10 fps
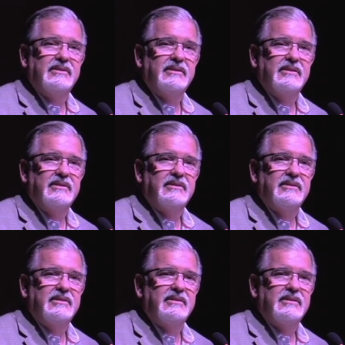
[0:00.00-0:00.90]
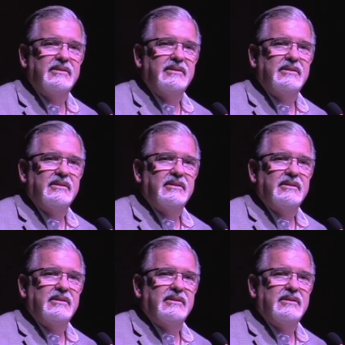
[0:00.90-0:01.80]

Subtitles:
(silence)